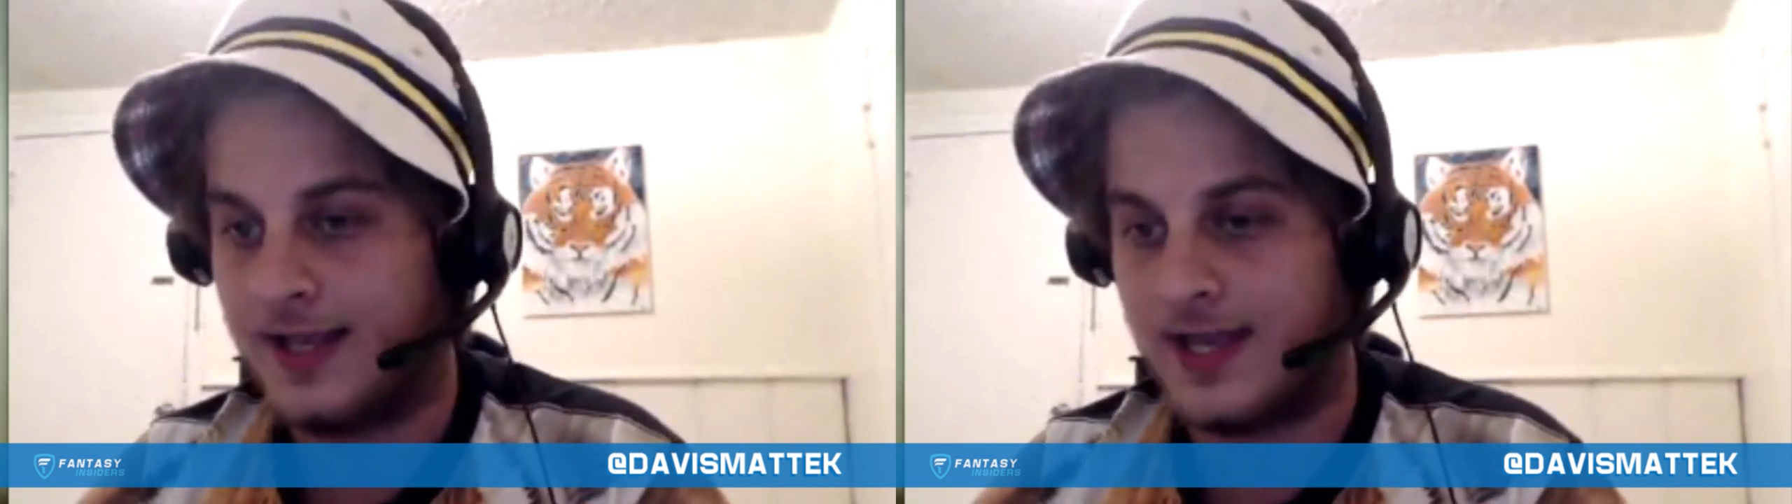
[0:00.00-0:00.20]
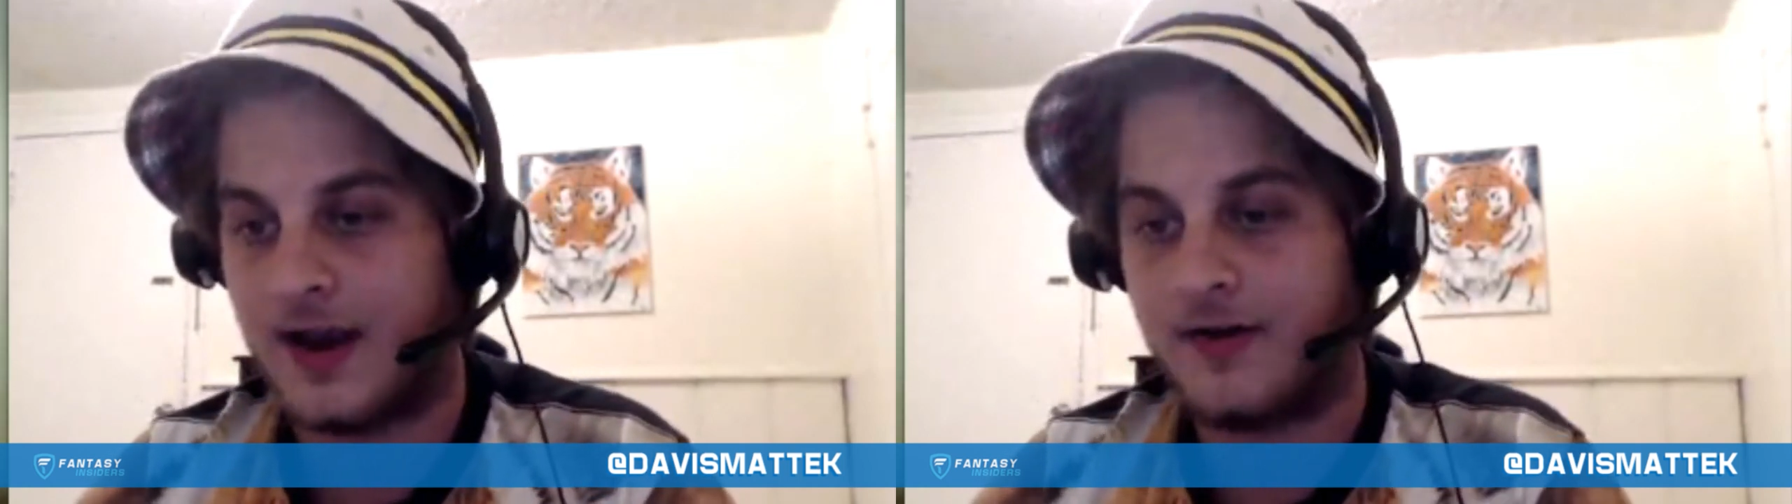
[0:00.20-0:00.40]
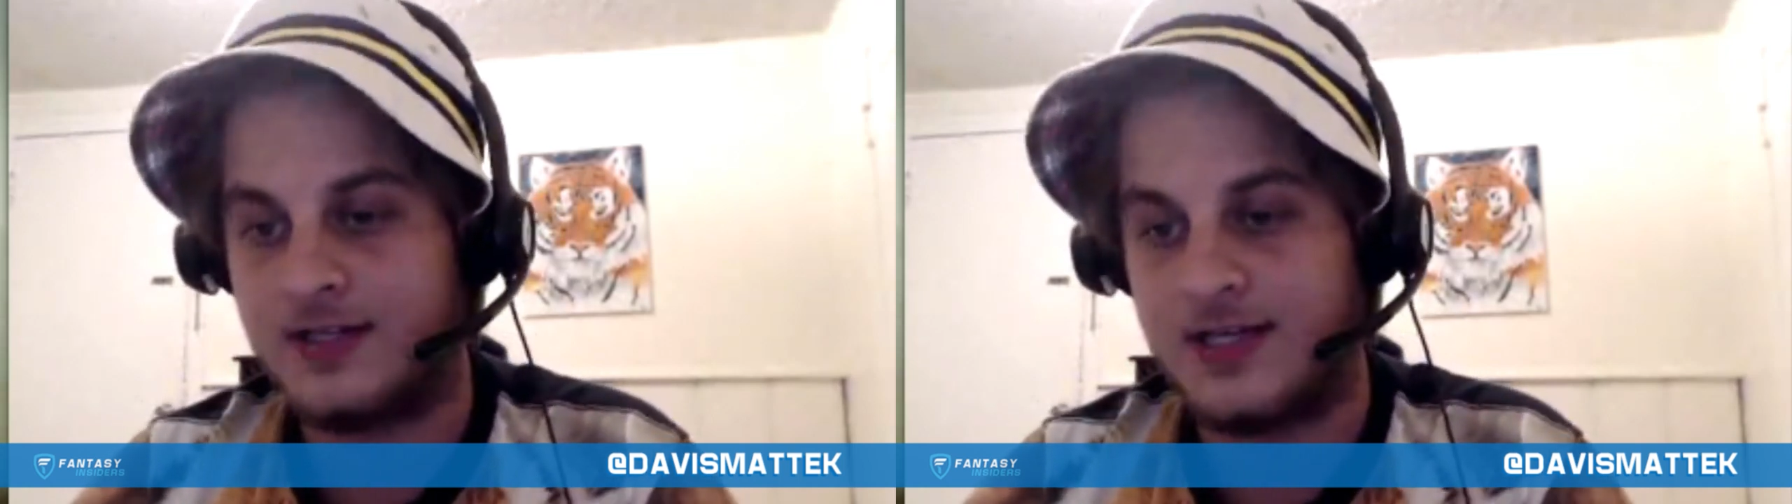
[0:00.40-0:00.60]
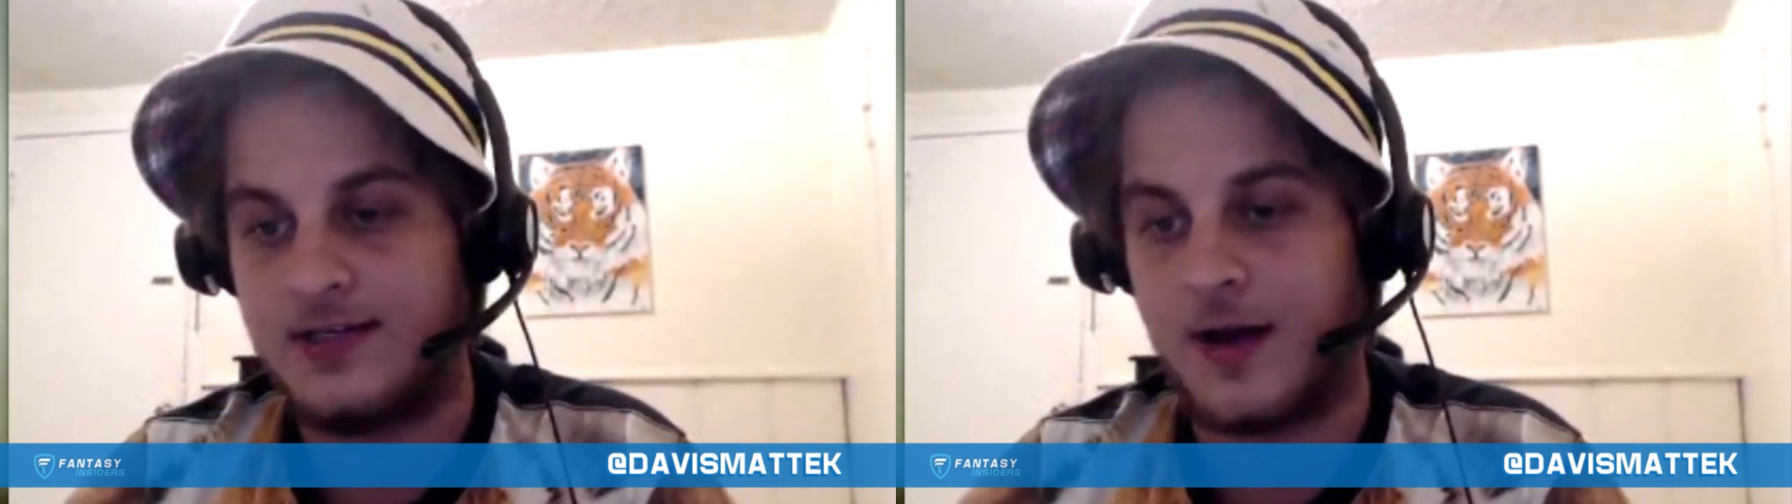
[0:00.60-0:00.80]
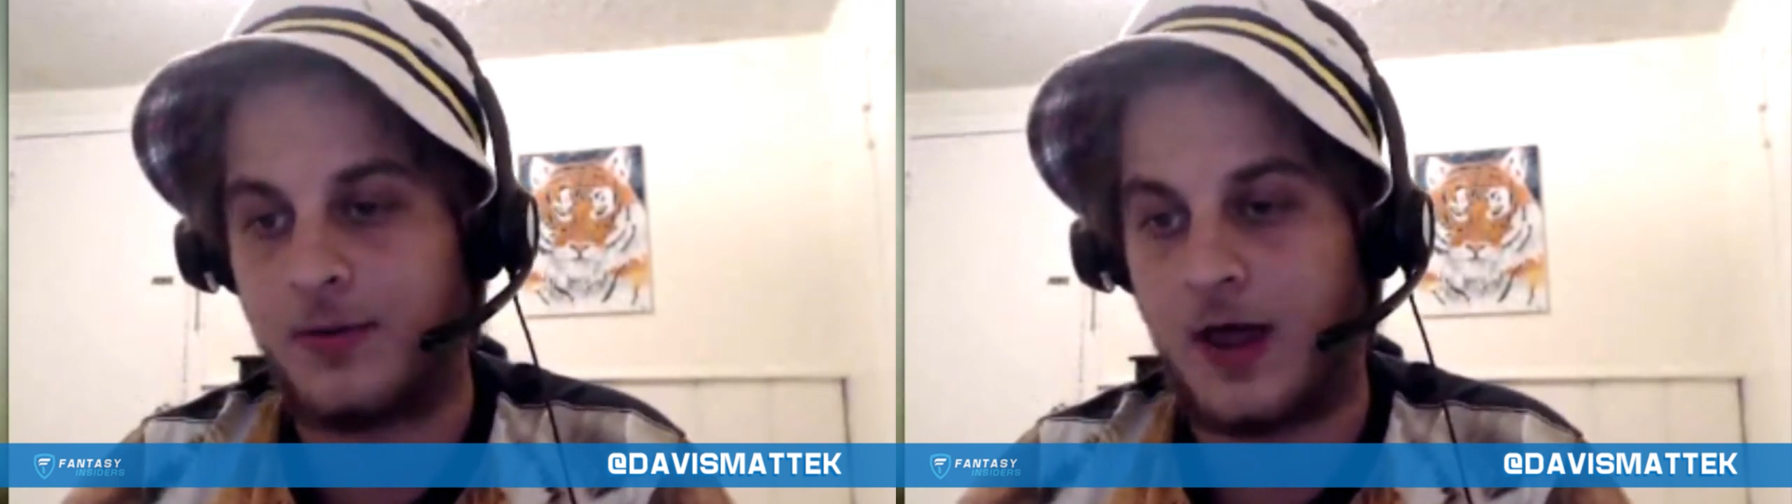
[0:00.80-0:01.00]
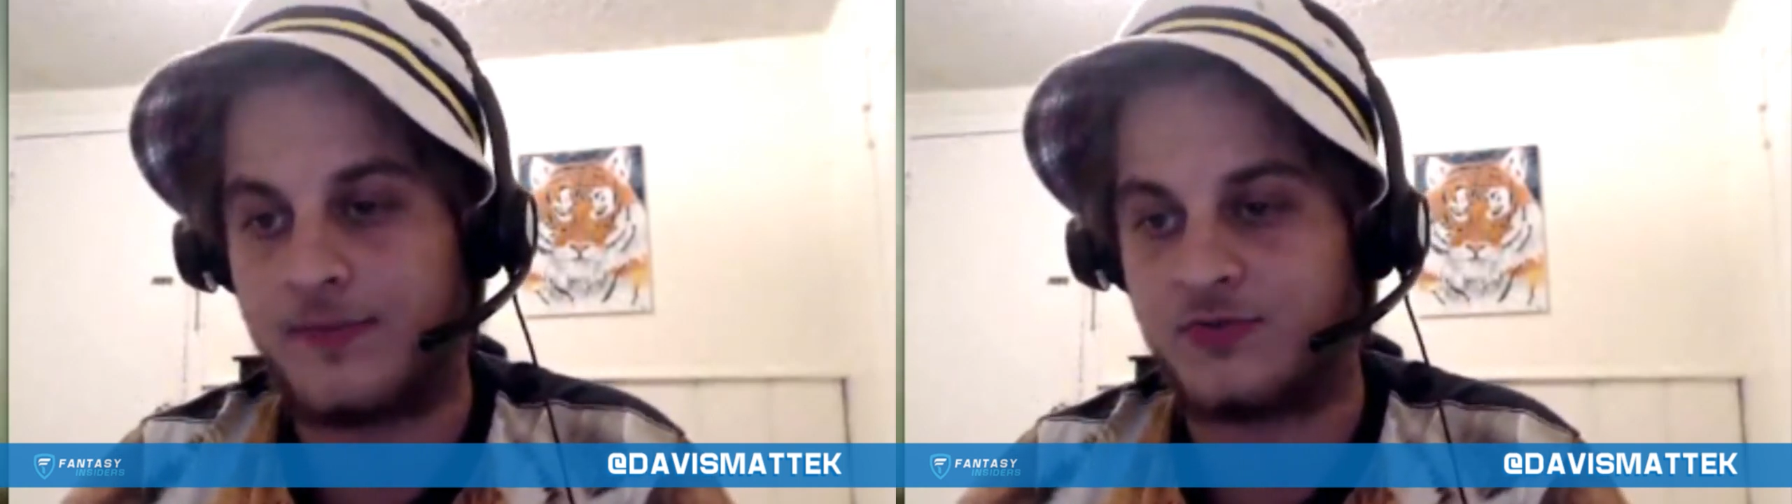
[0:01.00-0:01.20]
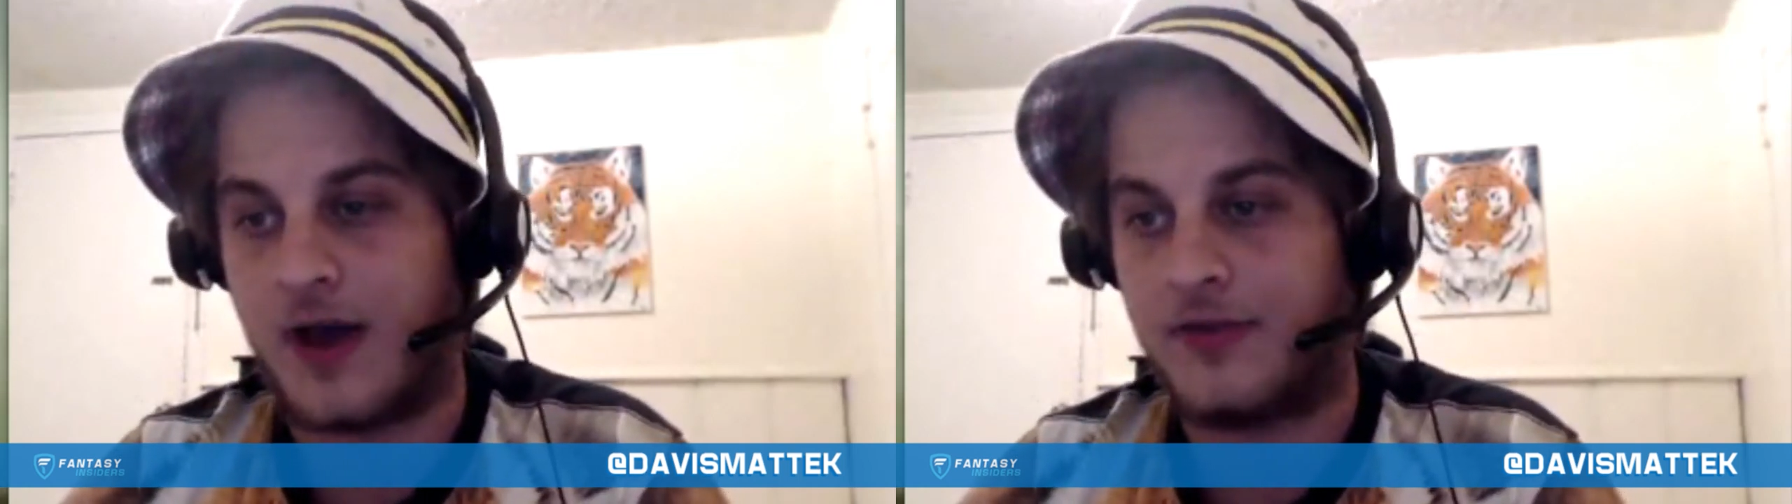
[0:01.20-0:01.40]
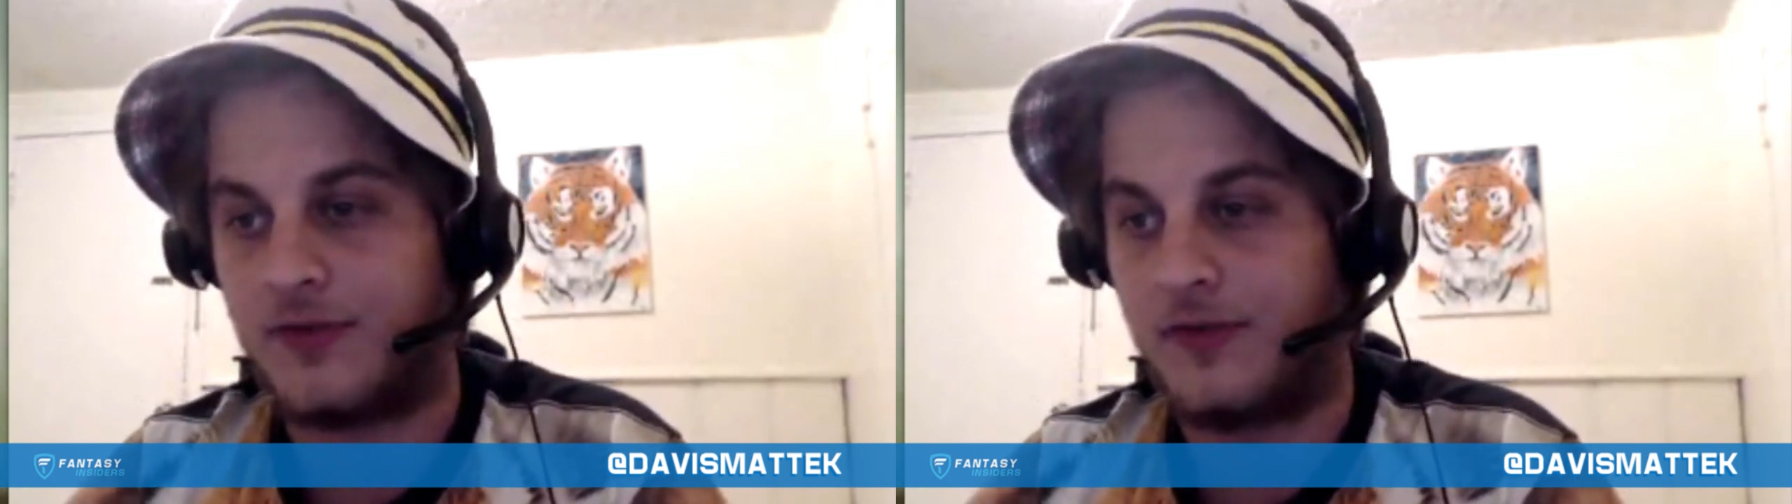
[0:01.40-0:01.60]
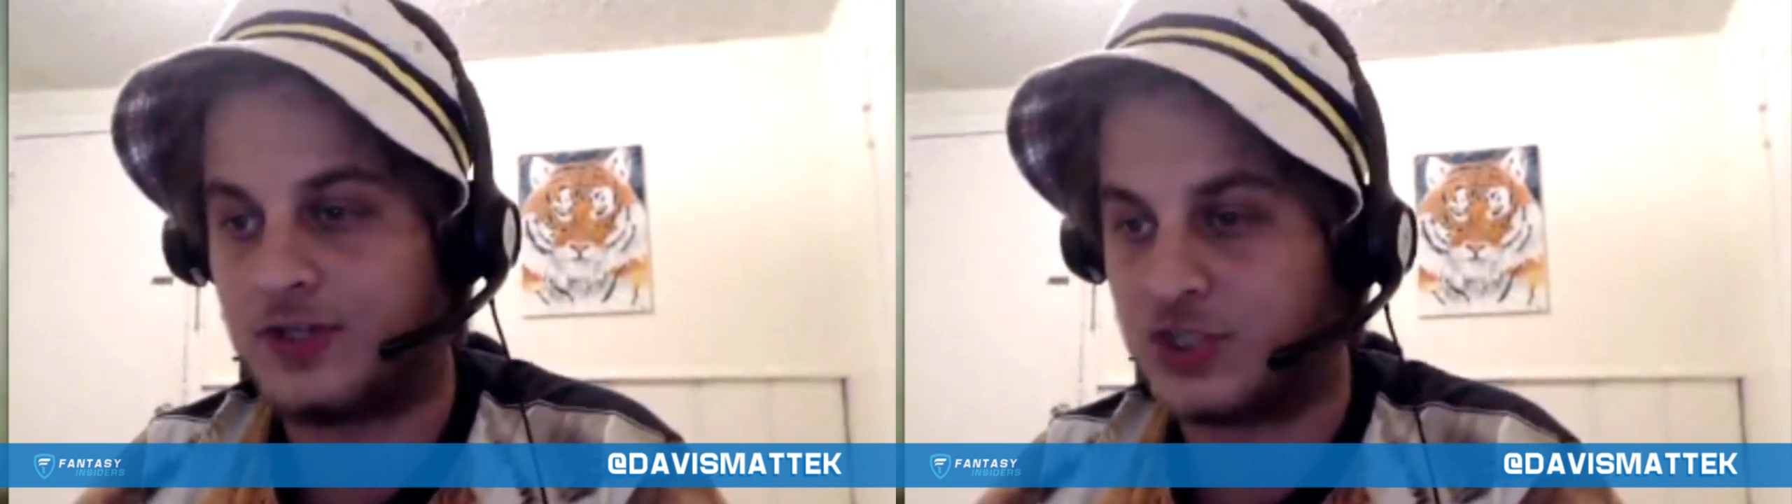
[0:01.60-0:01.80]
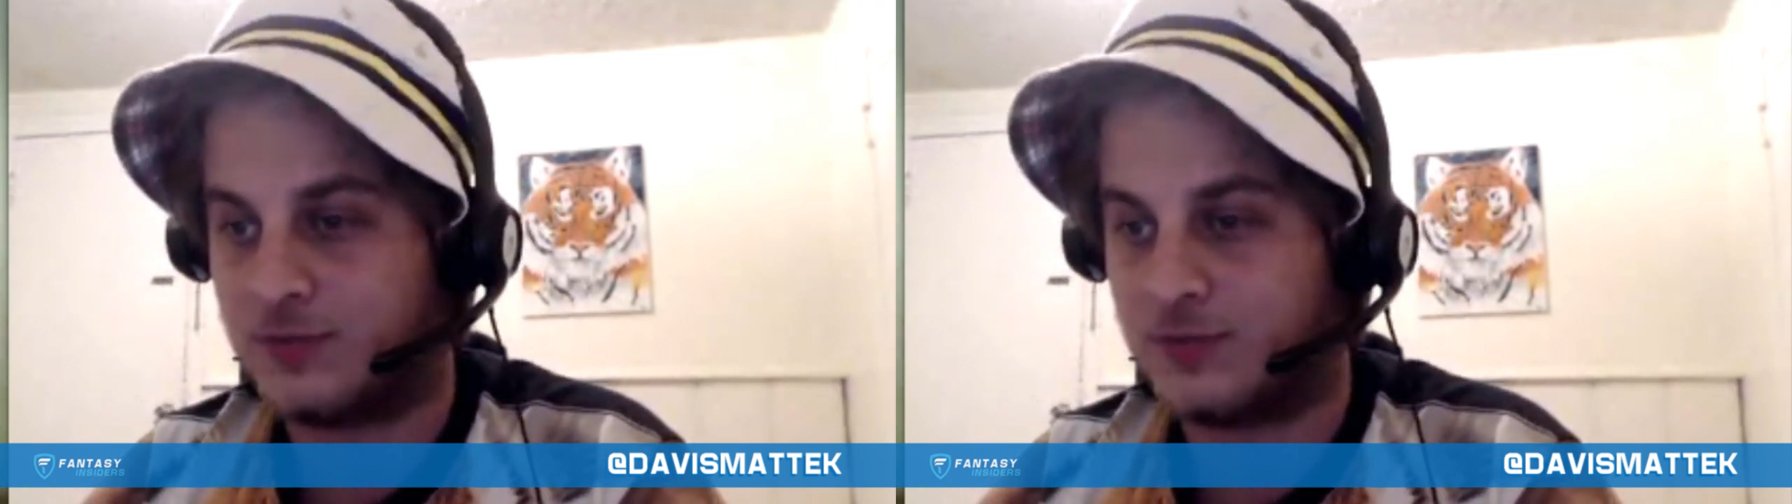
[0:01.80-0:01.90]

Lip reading: guaranteed double-ups rather than the